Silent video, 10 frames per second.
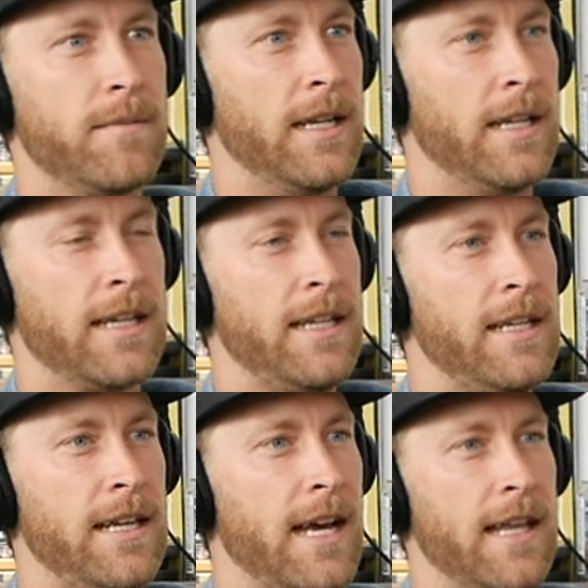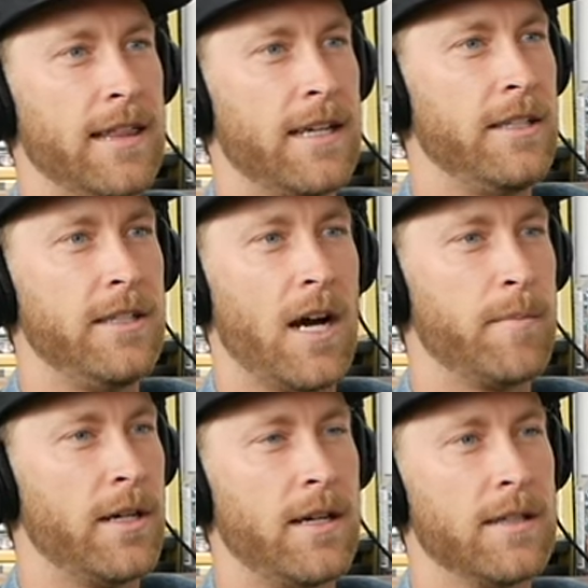And like, he had like a
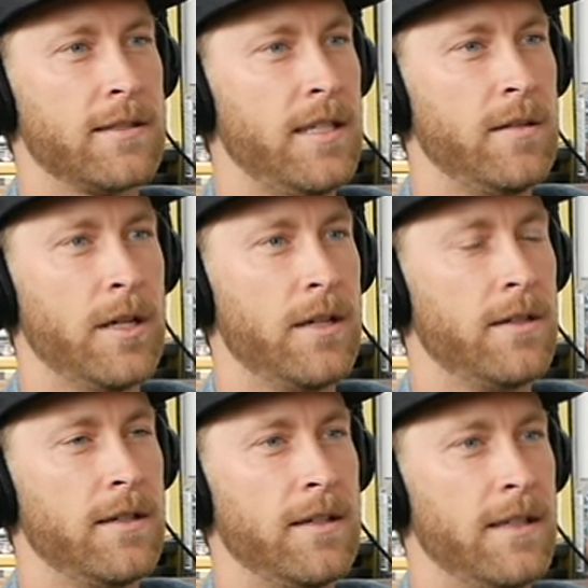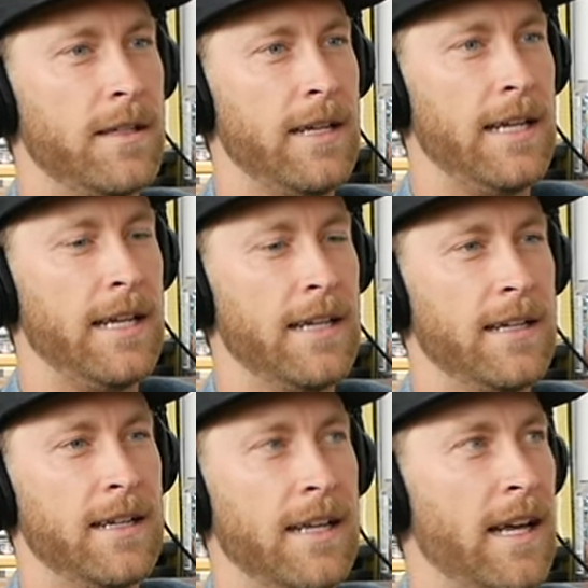Yamaha ski boat,
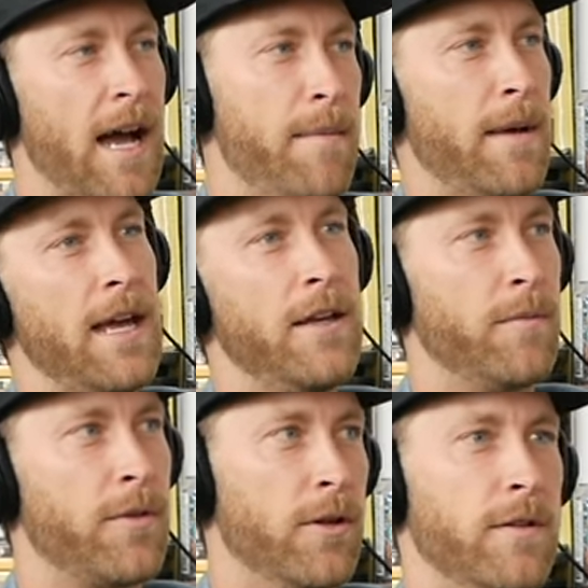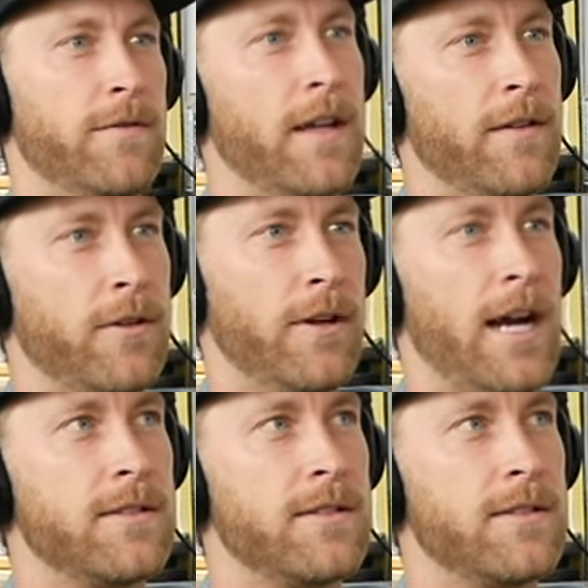and I met him through a friend through high